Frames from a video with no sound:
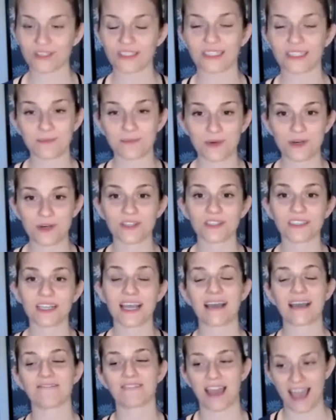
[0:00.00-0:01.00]
Slippers,
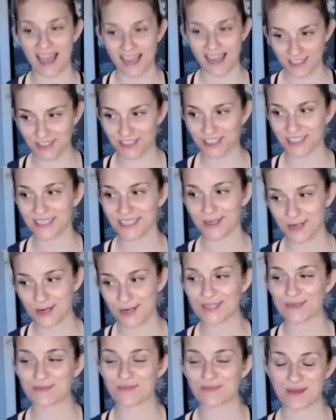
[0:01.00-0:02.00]
and I've actually
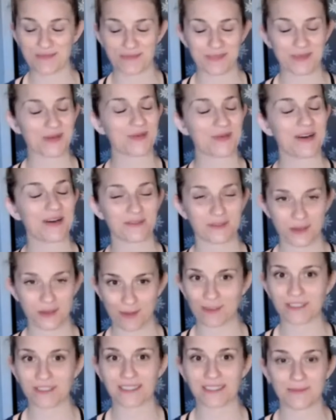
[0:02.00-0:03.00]
heard that people who have
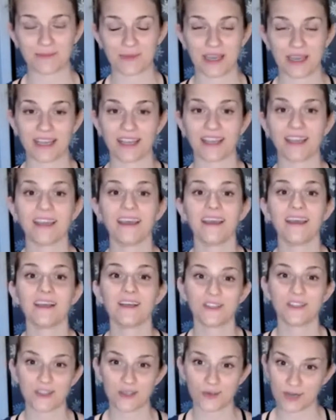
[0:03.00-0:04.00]
trouble sleeping
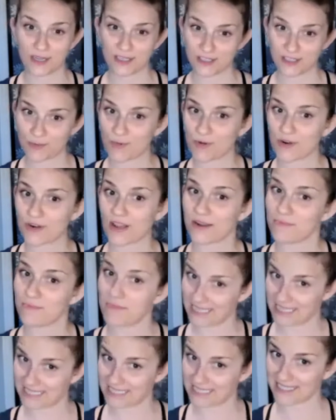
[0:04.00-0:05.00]
do well to put on
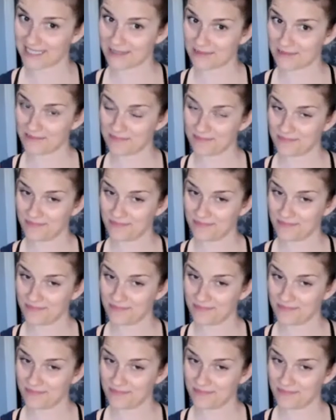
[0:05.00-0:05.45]
mittens.